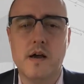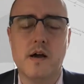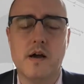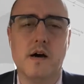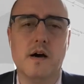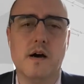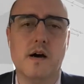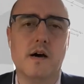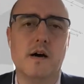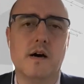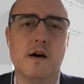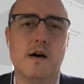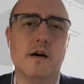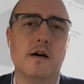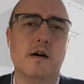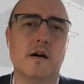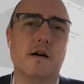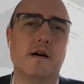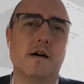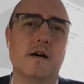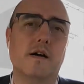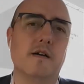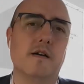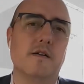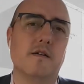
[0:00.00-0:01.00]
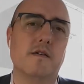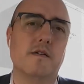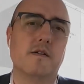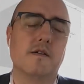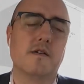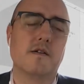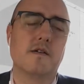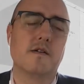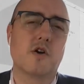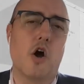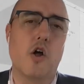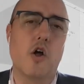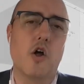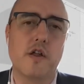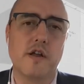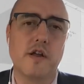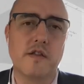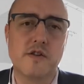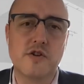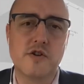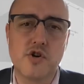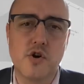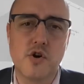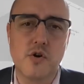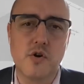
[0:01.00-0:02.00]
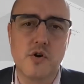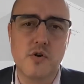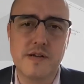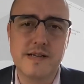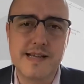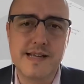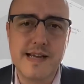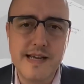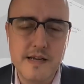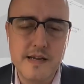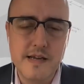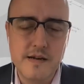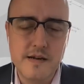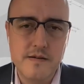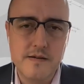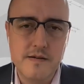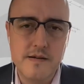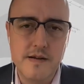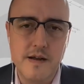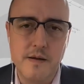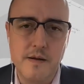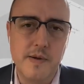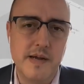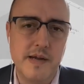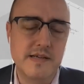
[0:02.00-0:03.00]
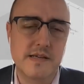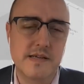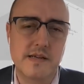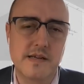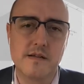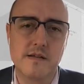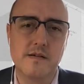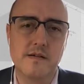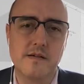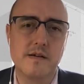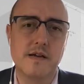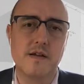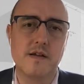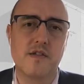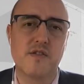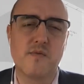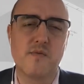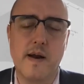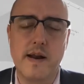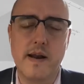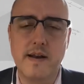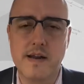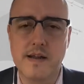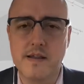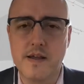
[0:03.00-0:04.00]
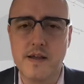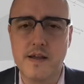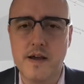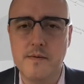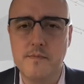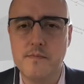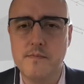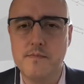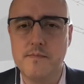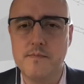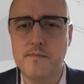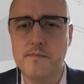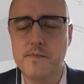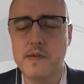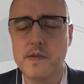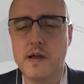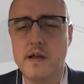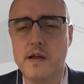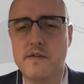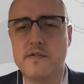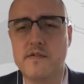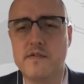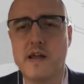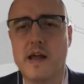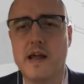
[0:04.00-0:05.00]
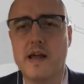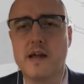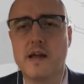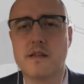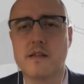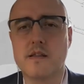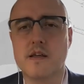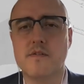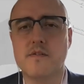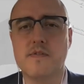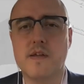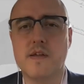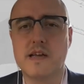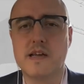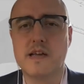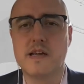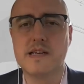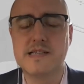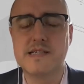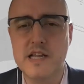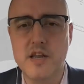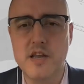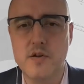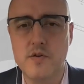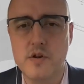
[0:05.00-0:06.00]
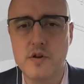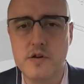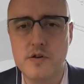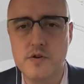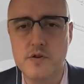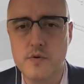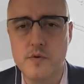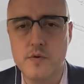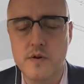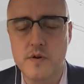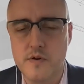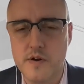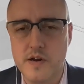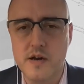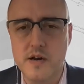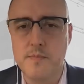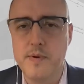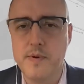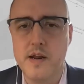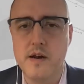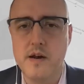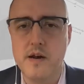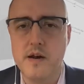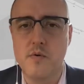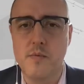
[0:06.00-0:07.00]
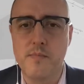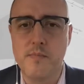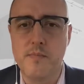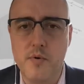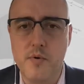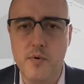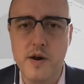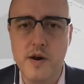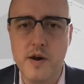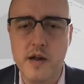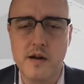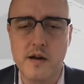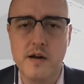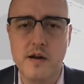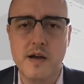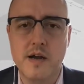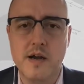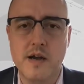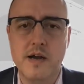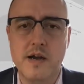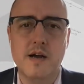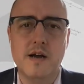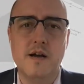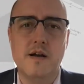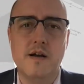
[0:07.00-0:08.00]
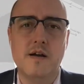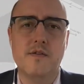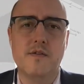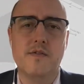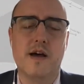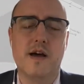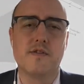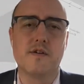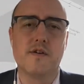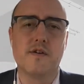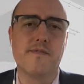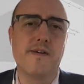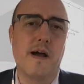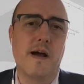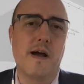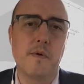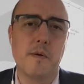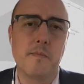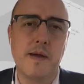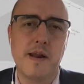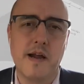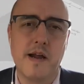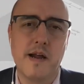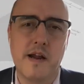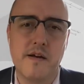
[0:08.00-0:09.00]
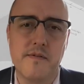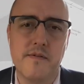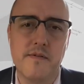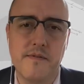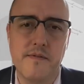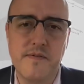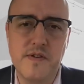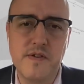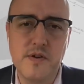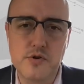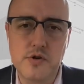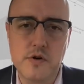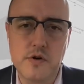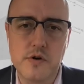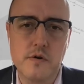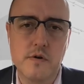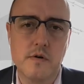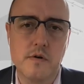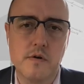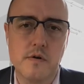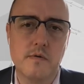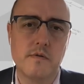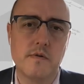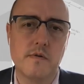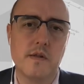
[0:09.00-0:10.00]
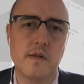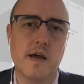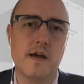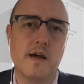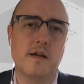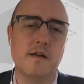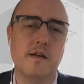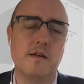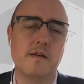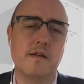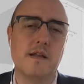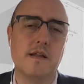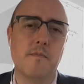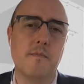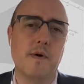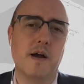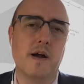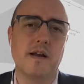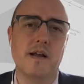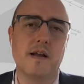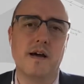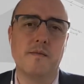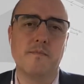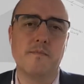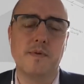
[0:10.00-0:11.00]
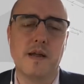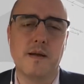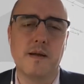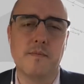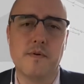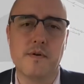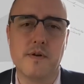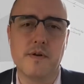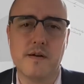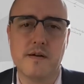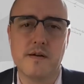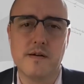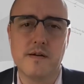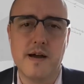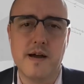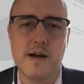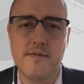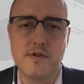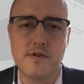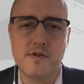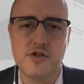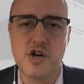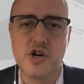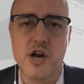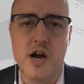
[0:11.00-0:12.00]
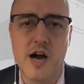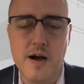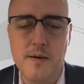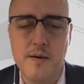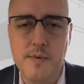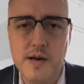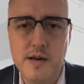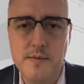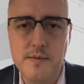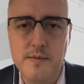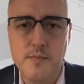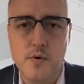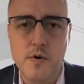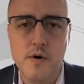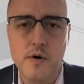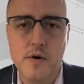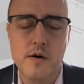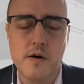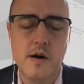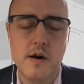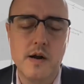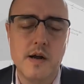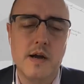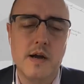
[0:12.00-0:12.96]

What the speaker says: calling the journalist in and basically threatening them and saying that if they continue to do their independent reporting, that their family may not have a future, that they might not be able to have a job anymore.